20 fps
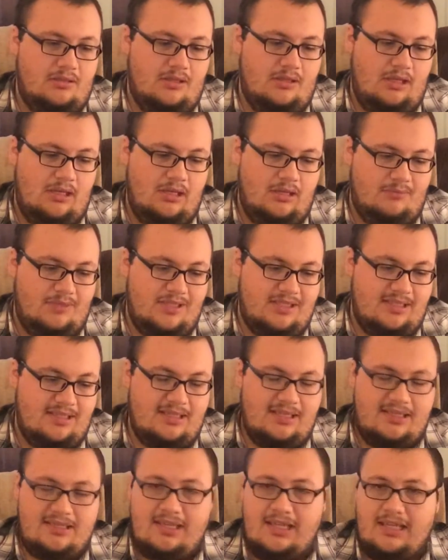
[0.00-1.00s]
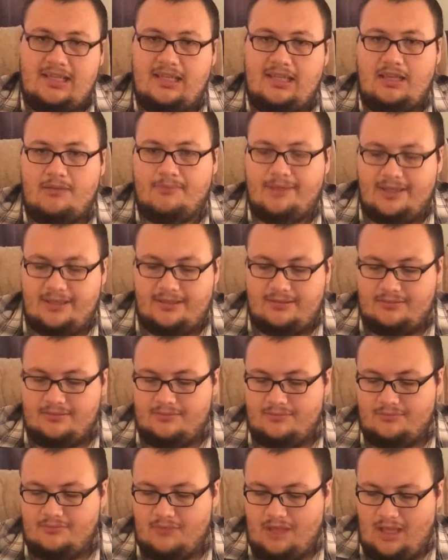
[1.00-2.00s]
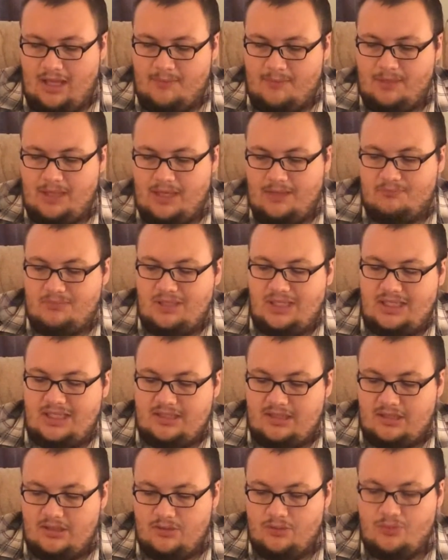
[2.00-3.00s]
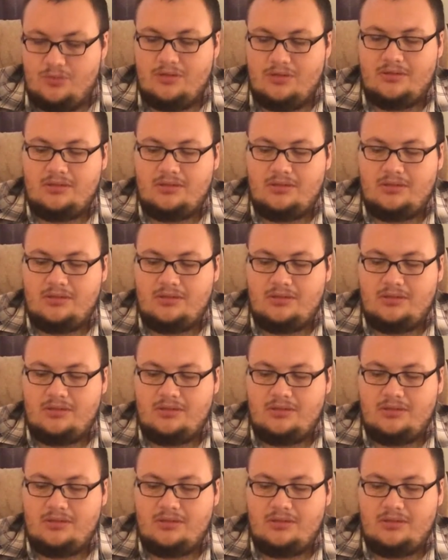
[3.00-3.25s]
It's a 16 gigabyte iPad mini 2